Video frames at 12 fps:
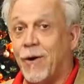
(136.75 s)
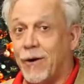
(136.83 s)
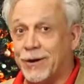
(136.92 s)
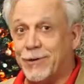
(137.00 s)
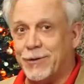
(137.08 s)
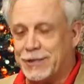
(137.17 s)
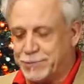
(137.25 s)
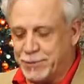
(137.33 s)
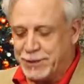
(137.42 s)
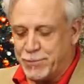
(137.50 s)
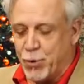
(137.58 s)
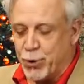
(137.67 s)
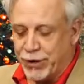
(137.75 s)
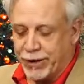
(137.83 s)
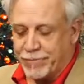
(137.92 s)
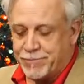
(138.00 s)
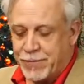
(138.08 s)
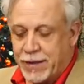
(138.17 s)
On Christmas
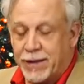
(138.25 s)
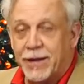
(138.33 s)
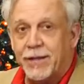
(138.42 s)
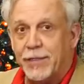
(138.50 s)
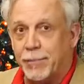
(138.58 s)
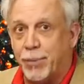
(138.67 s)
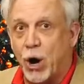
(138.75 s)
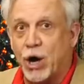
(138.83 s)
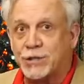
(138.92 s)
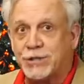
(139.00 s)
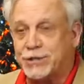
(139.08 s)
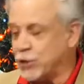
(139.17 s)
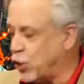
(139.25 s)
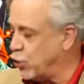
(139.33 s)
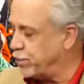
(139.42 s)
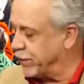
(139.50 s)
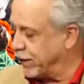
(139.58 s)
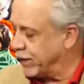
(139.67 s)
morning, the box is
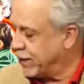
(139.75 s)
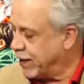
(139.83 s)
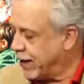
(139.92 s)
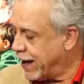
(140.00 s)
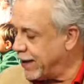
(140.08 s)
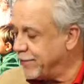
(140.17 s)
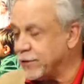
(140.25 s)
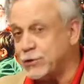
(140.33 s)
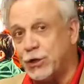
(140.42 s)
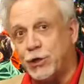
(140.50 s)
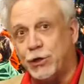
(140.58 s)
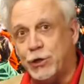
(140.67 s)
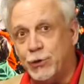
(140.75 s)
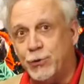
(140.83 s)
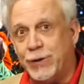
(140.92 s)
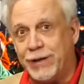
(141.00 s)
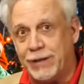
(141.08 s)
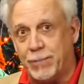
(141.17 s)
open, and there's a
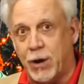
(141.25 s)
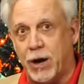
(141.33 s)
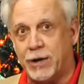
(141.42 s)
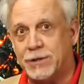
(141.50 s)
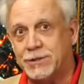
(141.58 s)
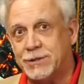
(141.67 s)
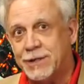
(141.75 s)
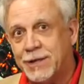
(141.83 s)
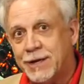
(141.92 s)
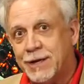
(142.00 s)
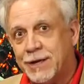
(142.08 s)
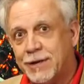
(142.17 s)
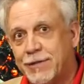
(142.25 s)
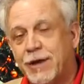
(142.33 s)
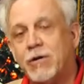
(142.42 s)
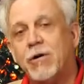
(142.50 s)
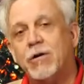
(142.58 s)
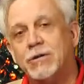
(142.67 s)
clue in the box.
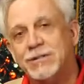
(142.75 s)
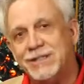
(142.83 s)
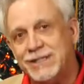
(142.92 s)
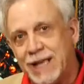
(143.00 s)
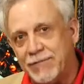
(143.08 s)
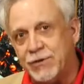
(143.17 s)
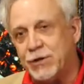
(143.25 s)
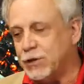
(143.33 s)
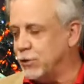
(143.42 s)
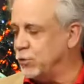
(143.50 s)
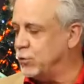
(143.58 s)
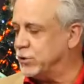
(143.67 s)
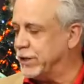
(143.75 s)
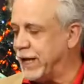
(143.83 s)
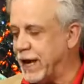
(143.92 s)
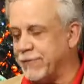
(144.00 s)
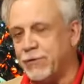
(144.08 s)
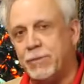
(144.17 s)
There are seven clues in
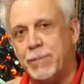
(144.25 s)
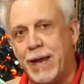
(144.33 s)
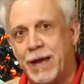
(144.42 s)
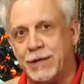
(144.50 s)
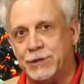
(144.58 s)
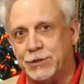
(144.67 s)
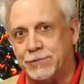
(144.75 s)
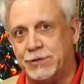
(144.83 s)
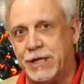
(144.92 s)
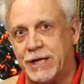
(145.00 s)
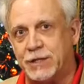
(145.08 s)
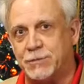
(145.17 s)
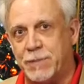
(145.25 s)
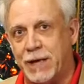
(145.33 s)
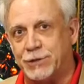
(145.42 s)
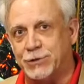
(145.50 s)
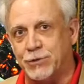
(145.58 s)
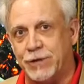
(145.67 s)
every package of Santa's
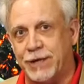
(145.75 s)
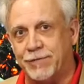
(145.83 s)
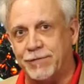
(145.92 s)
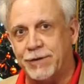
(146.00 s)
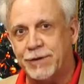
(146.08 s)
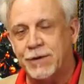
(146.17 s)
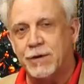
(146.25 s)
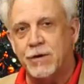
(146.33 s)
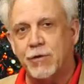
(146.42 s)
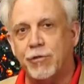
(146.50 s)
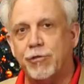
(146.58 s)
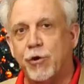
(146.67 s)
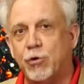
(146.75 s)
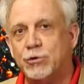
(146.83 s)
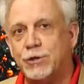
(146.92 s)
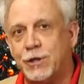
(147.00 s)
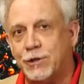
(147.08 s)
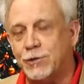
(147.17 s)
magical gift.
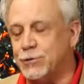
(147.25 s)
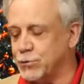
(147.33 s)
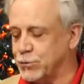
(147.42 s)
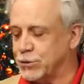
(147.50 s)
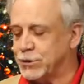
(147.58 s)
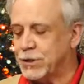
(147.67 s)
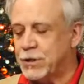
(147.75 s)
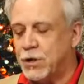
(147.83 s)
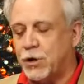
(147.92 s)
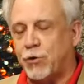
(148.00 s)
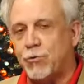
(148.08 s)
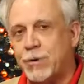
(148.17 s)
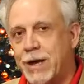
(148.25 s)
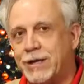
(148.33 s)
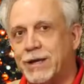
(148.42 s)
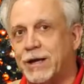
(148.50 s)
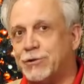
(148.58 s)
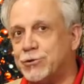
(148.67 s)
Those clues
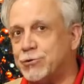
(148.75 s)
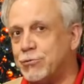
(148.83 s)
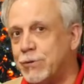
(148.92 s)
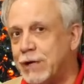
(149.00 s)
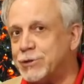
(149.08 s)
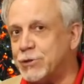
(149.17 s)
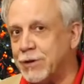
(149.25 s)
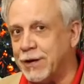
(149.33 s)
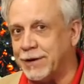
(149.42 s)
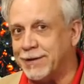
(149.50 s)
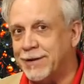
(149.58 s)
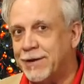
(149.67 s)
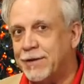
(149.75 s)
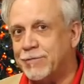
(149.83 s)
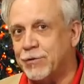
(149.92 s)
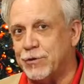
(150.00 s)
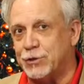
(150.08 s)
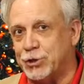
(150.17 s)
create a treasure hunt
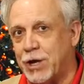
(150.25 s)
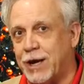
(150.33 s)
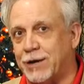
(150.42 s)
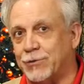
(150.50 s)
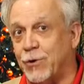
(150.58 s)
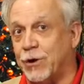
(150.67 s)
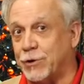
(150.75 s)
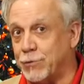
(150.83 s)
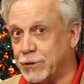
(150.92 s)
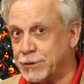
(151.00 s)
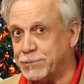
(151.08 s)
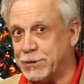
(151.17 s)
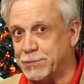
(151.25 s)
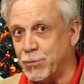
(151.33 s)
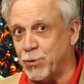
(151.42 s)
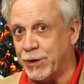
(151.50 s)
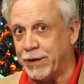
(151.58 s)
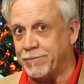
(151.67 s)
for the child on Christmas
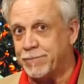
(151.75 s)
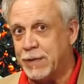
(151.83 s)
morning.